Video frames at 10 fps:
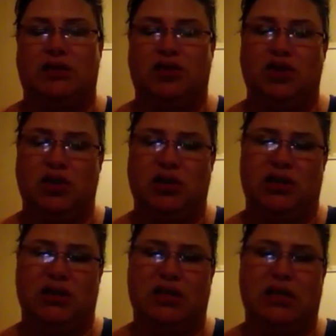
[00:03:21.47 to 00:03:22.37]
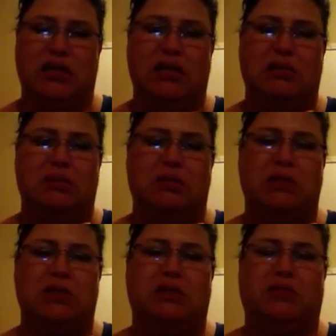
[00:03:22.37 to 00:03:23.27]
surely this is not lip
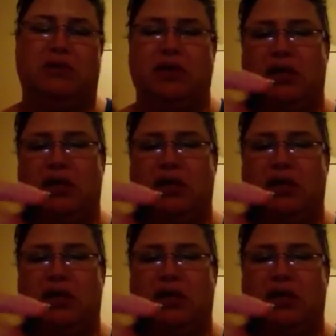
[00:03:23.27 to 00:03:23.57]
stuff.